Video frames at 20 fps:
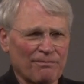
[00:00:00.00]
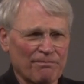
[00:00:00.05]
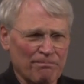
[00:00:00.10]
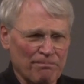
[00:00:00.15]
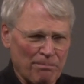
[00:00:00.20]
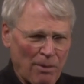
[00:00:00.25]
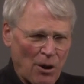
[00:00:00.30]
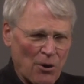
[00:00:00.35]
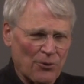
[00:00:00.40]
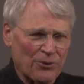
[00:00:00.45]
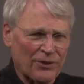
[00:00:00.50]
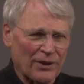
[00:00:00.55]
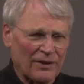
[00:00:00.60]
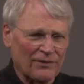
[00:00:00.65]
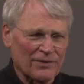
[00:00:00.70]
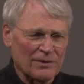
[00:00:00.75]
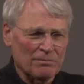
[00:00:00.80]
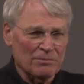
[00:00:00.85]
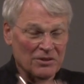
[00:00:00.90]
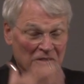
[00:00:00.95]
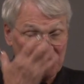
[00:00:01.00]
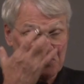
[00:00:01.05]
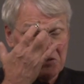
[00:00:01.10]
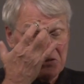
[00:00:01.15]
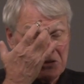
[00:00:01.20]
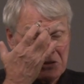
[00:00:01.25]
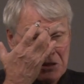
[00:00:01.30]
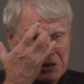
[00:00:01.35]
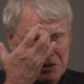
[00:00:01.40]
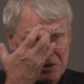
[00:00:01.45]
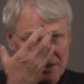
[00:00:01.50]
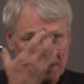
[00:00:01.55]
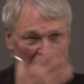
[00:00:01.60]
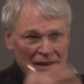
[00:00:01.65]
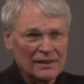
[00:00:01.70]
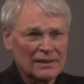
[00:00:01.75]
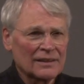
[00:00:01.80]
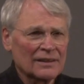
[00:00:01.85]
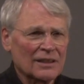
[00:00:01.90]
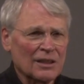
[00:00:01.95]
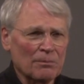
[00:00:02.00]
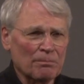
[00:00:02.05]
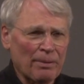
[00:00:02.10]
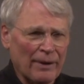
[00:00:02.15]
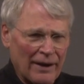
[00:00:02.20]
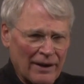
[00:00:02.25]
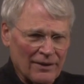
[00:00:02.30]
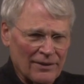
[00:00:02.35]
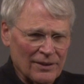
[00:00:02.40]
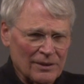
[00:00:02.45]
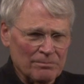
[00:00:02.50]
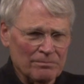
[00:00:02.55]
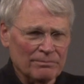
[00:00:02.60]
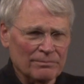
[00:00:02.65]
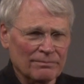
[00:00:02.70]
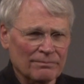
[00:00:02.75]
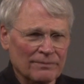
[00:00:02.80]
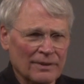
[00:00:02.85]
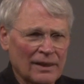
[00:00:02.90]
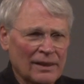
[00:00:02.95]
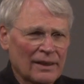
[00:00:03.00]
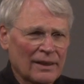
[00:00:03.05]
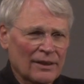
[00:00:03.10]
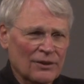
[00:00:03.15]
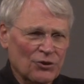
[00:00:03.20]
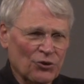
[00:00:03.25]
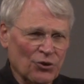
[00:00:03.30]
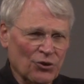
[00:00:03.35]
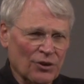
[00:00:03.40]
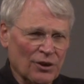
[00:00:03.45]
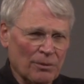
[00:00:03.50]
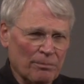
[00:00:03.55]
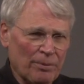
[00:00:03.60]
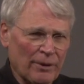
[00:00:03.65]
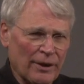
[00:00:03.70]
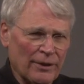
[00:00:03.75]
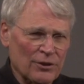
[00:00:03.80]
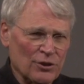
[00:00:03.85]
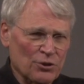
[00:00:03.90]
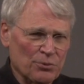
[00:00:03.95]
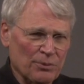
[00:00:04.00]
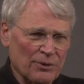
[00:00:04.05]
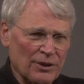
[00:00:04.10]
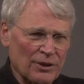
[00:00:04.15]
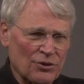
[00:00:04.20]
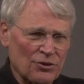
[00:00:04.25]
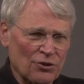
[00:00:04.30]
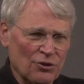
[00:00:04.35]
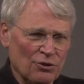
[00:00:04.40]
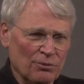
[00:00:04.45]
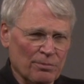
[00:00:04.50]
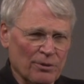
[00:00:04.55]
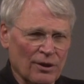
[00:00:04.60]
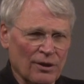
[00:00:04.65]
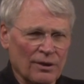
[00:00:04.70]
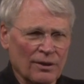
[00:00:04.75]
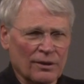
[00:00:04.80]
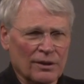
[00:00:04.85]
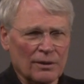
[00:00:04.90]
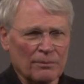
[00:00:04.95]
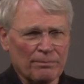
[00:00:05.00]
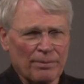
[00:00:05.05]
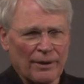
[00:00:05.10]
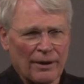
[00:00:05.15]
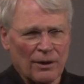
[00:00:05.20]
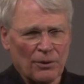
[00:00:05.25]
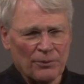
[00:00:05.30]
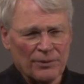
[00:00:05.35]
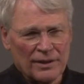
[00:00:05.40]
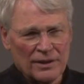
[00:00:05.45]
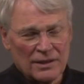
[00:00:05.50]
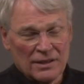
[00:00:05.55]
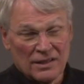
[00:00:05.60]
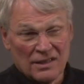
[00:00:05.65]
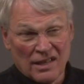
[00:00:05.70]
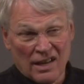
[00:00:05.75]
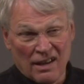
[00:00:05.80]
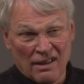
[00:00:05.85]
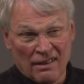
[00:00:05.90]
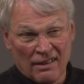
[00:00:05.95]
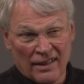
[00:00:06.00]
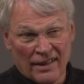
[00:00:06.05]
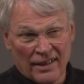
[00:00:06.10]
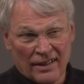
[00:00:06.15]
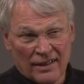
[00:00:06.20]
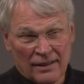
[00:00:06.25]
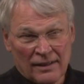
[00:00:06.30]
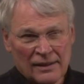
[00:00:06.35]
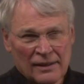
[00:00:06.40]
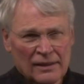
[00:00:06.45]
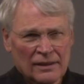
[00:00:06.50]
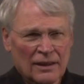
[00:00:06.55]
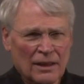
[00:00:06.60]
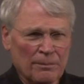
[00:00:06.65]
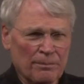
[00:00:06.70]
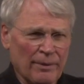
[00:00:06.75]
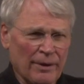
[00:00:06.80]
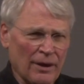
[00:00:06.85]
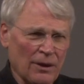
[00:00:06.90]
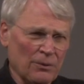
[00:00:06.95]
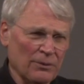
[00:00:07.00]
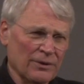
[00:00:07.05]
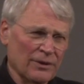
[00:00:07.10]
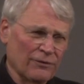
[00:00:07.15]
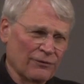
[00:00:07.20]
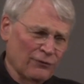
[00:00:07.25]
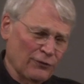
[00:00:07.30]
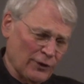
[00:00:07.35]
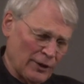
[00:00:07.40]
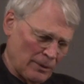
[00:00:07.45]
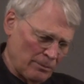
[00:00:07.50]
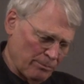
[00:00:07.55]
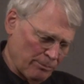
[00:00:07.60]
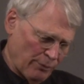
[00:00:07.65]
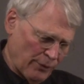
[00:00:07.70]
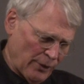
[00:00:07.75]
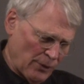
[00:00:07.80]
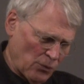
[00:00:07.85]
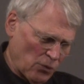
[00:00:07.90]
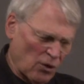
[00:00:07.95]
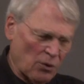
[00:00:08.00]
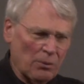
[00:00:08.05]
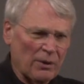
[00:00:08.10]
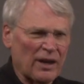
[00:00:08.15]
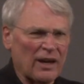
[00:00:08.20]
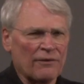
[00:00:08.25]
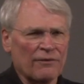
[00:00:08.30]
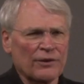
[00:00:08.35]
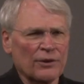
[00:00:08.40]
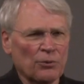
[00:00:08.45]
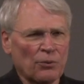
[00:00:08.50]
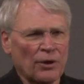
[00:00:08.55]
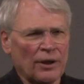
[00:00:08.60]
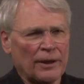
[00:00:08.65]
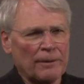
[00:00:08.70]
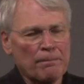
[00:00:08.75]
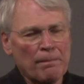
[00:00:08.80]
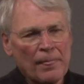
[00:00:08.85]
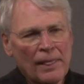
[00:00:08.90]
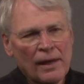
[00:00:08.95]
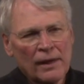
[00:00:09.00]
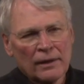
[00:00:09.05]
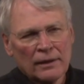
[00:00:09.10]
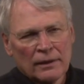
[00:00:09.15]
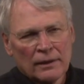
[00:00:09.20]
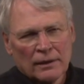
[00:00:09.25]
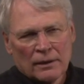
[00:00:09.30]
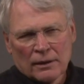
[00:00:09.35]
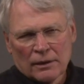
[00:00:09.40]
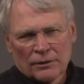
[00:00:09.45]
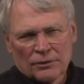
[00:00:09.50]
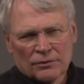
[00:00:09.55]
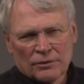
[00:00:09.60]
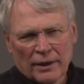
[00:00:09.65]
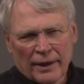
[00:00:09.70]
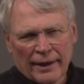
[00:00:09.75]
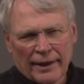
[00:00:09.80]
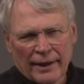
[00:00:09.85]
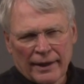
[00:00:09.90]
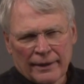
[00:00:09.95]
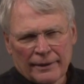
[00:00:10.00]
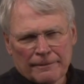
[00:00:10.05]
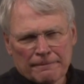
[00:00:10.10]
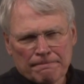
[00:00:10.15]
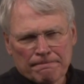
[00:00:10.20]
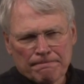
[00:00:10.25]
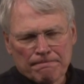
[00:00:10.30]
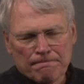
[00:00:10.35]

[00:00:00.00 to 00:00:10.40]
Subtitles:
both of them, so you can compare them. You can compare this with a Uber, compare it with a Stelling, compare it with a pre-war, whatever you want. And